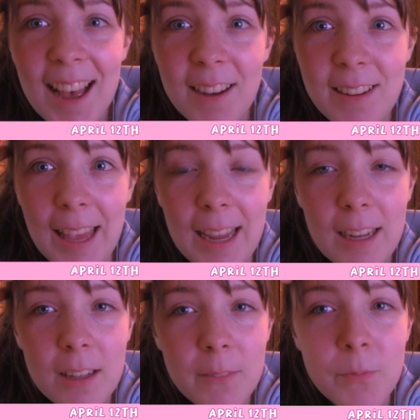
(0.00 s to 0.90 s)

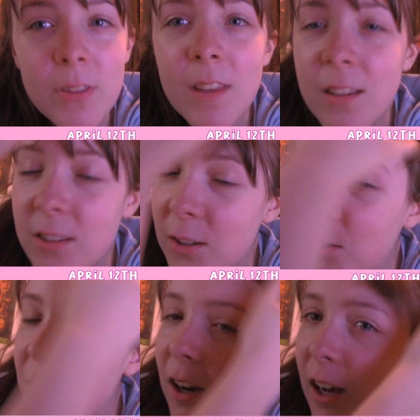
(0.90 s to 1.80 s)
okay.
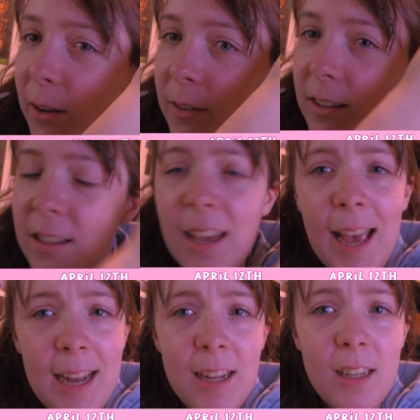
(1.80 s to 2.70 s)
So, obviously,
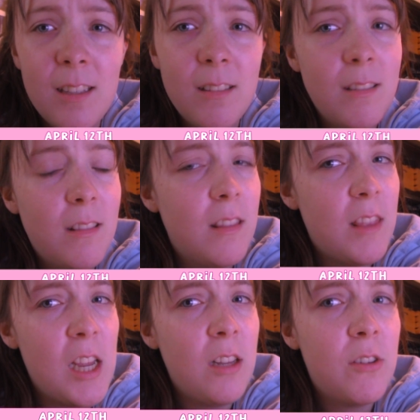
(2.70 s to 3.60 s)
adding
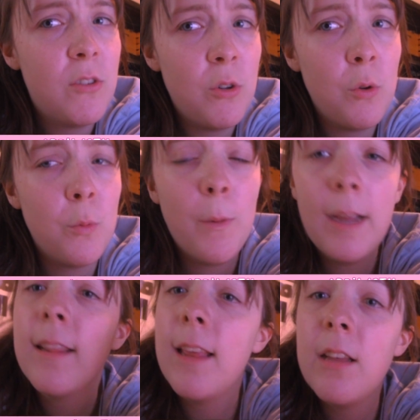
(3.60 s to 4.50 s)
these to my
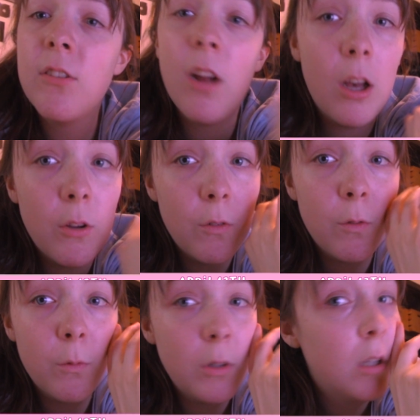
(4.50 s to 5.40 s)
list of